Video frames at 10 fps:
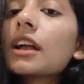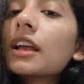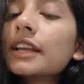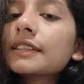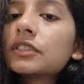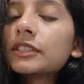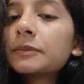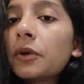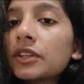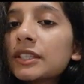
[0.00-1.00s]
is
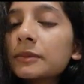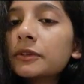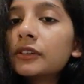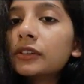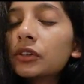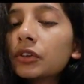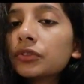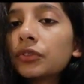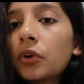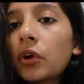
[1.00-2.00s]
responsible
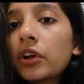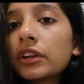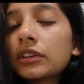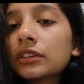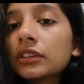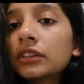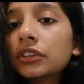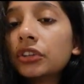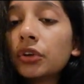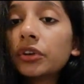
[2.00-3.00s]
for
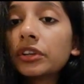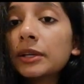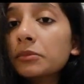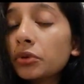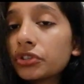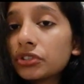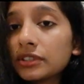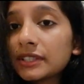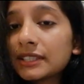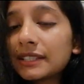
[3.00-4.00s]
your
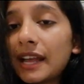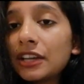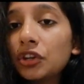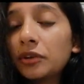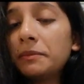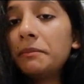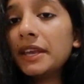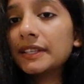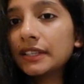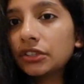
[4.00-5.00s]
emotions and your
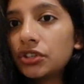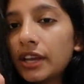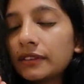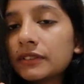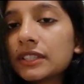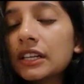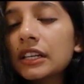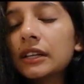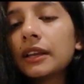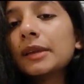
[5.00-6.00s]
basic drives.
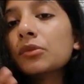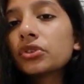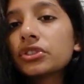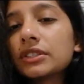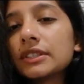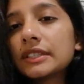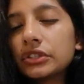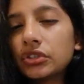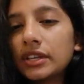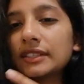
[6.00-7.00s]
Emotions
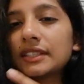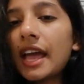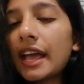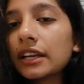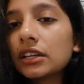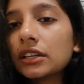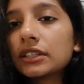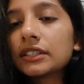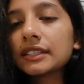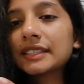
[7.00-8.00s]
such as
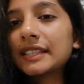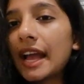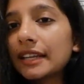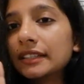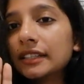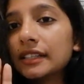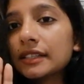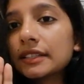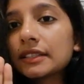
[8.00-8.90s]
anger, sadness,